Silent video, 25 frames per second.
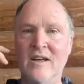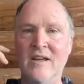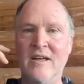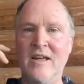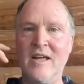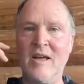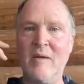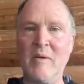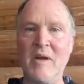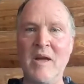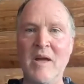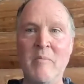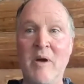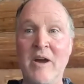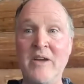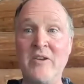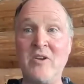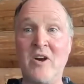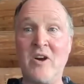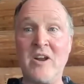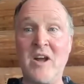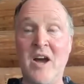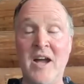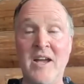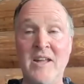Am I
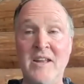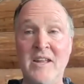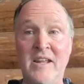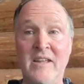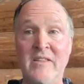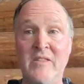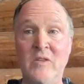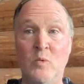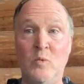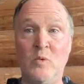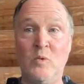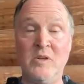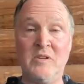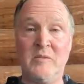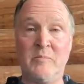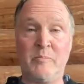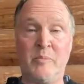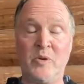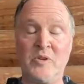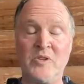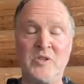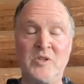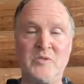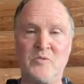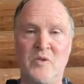not hiding in the woods
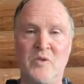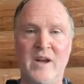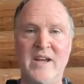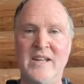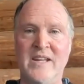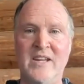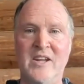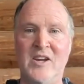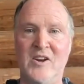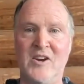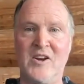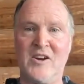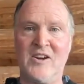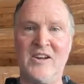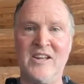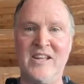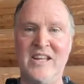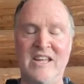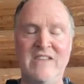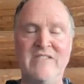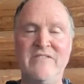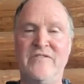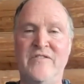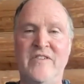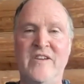bush right here
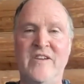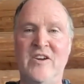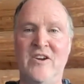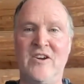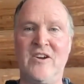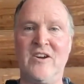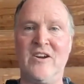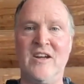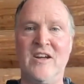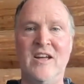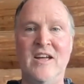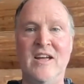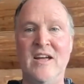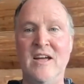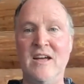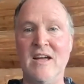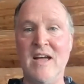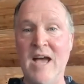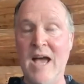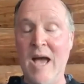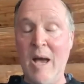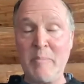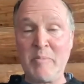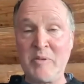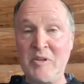in fear?
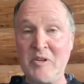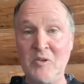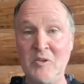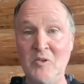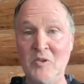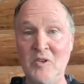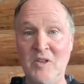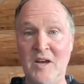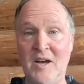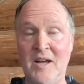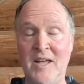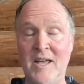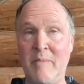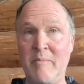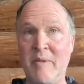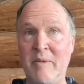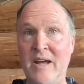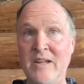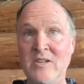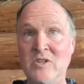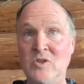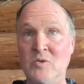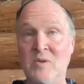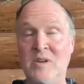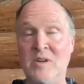Absolutely I am. And
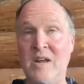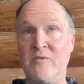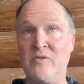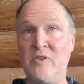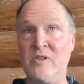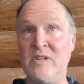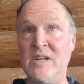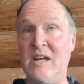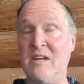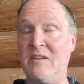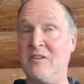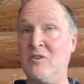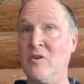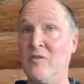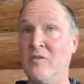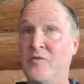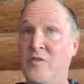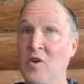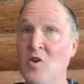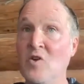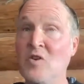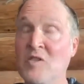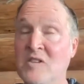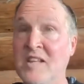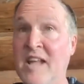I do it every day. So if
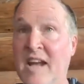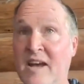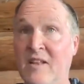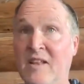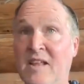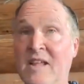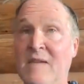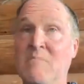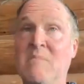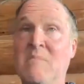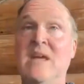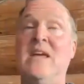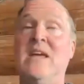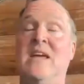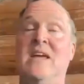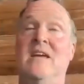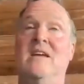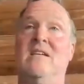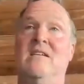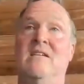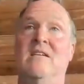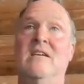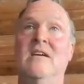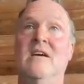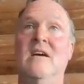you're telling me
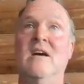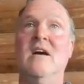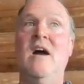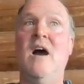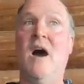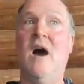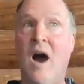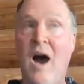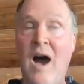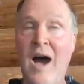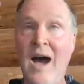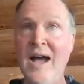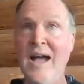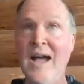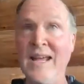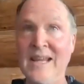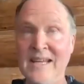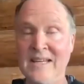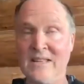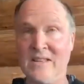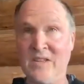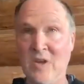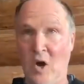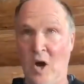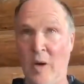I
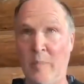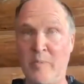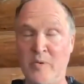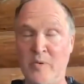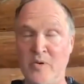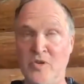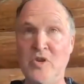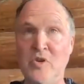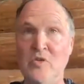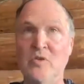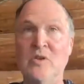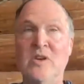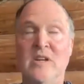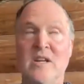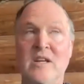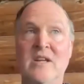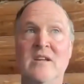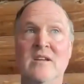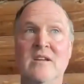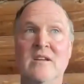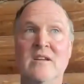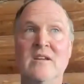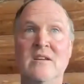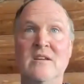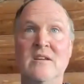get the
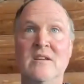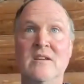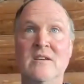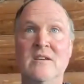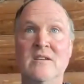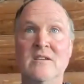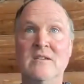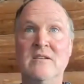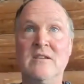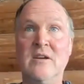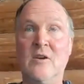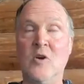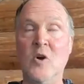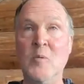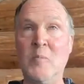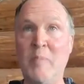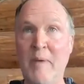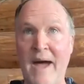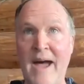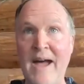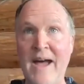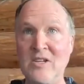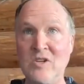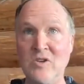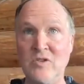opportunity to go
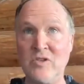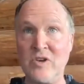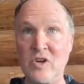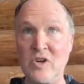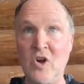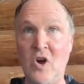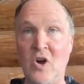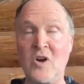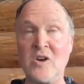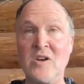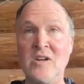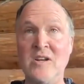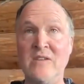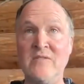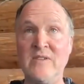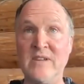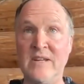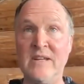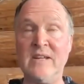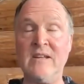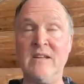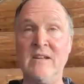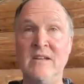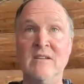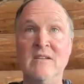back to the Garden of
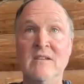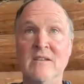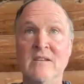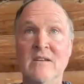Eden,